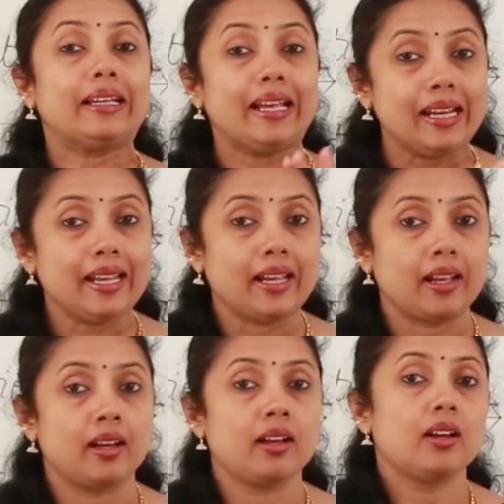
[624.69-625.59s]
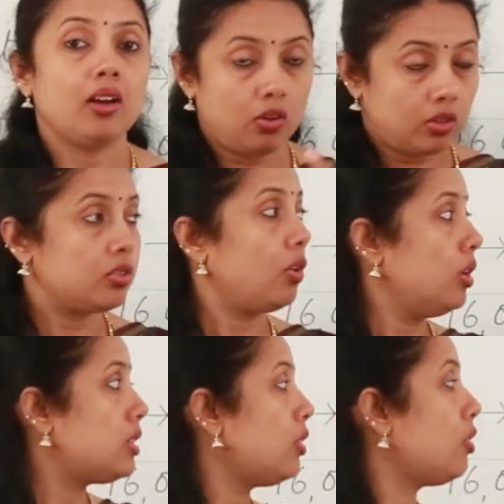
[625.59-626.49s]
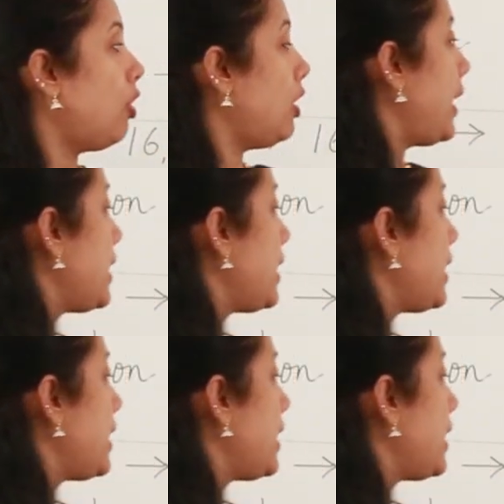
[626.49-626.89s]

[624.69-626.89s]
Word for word: killing also called